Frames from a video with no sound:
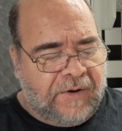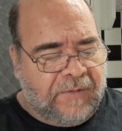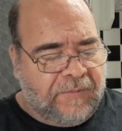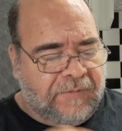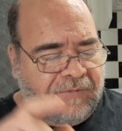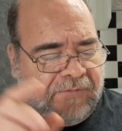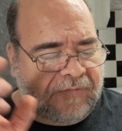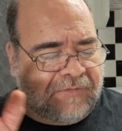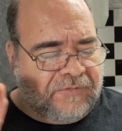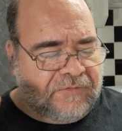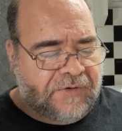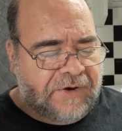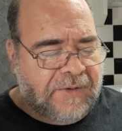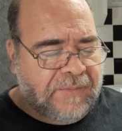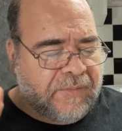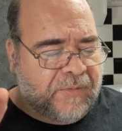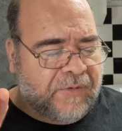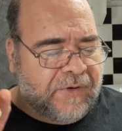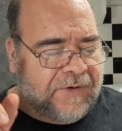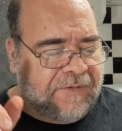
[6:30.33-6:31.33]
It was
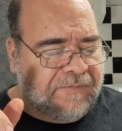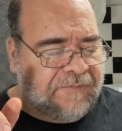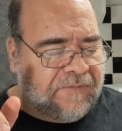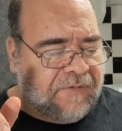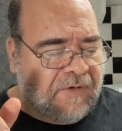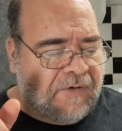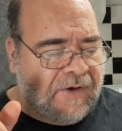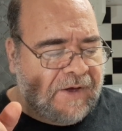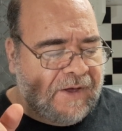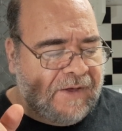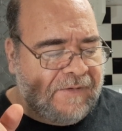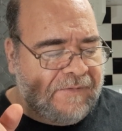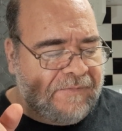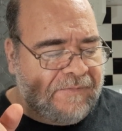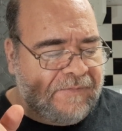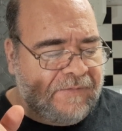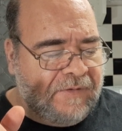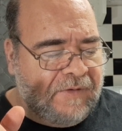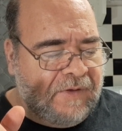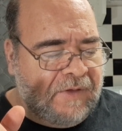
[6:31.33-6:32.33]

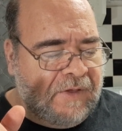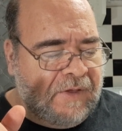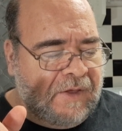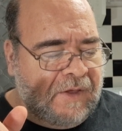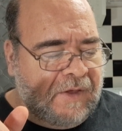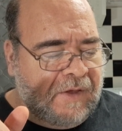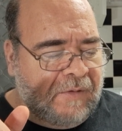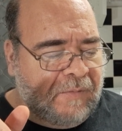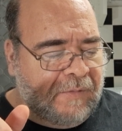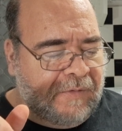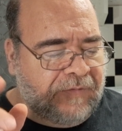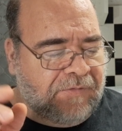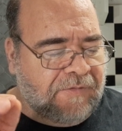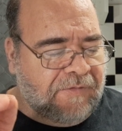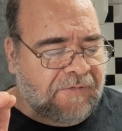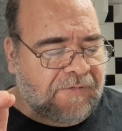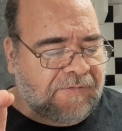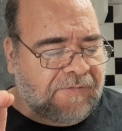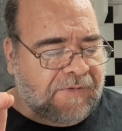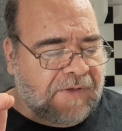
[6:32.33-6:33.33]
3.5, which
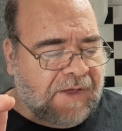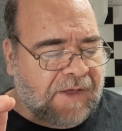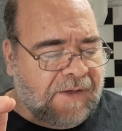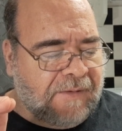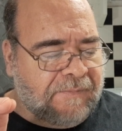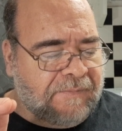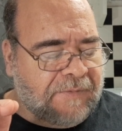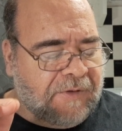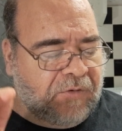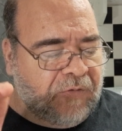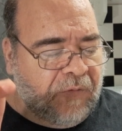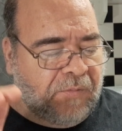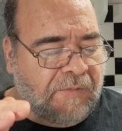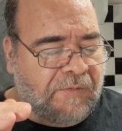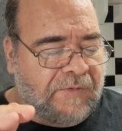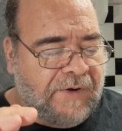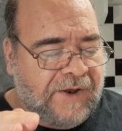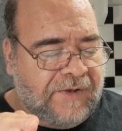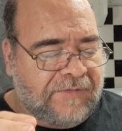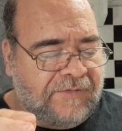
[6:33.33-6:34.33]
is the
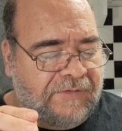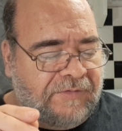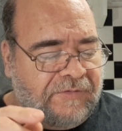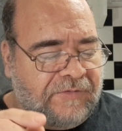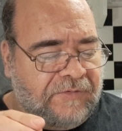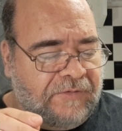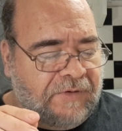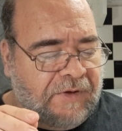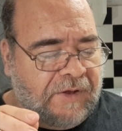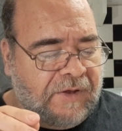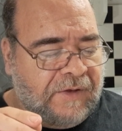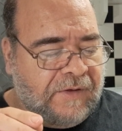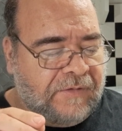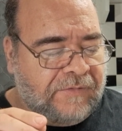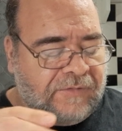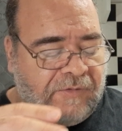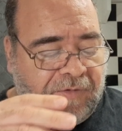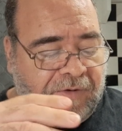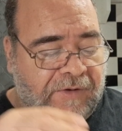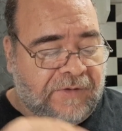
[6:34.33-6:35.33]
normal range is,
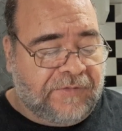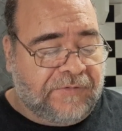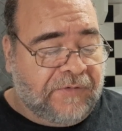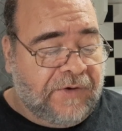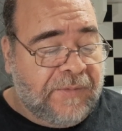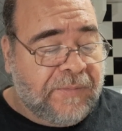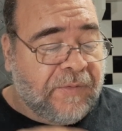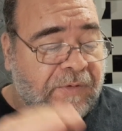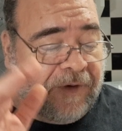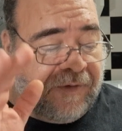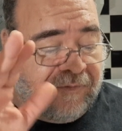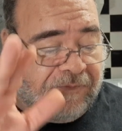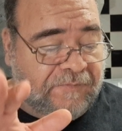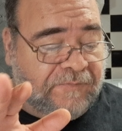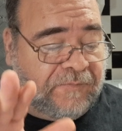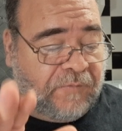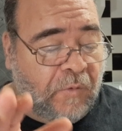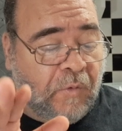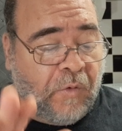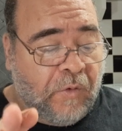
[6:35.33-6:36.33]

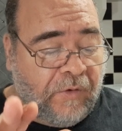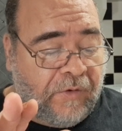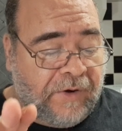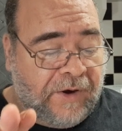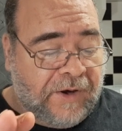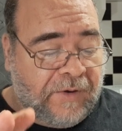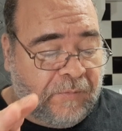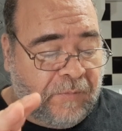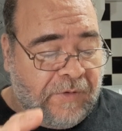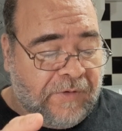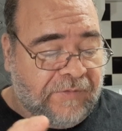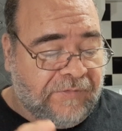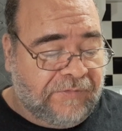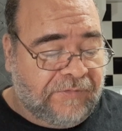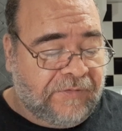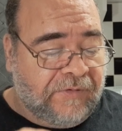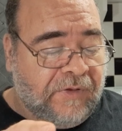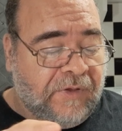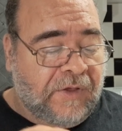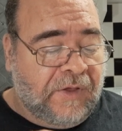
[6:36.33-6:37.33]
3.4 it
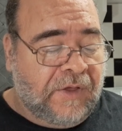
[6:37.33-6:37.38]
was.